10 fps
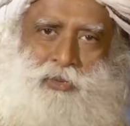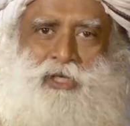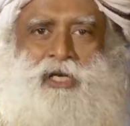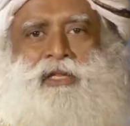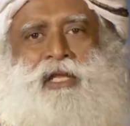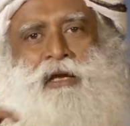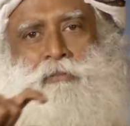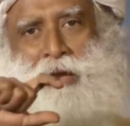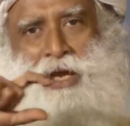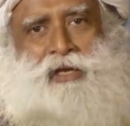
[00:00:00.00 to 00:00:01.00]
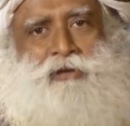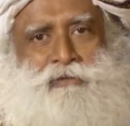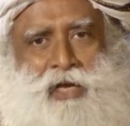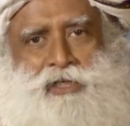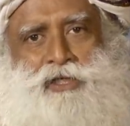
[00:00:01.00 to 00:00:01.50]
which are in that band
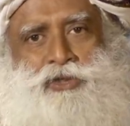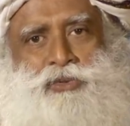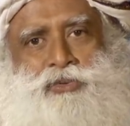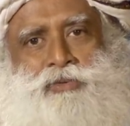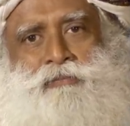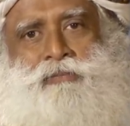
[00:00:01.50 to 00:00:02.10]
of latitude,